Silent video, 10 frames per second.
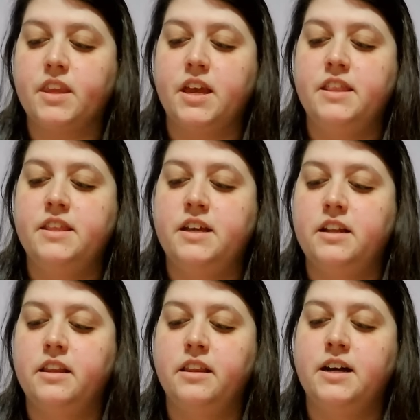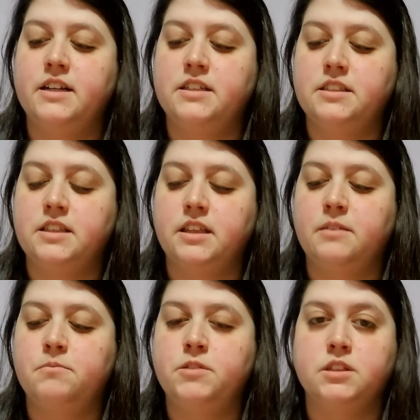And then lastly,
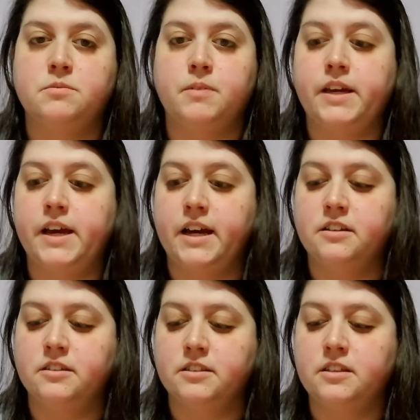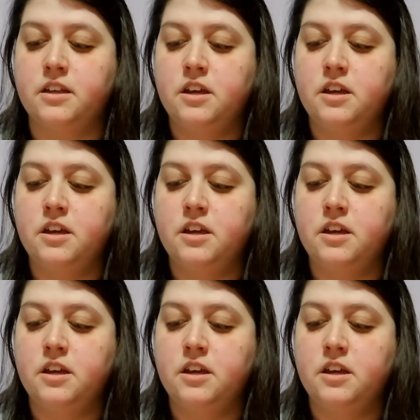just my handles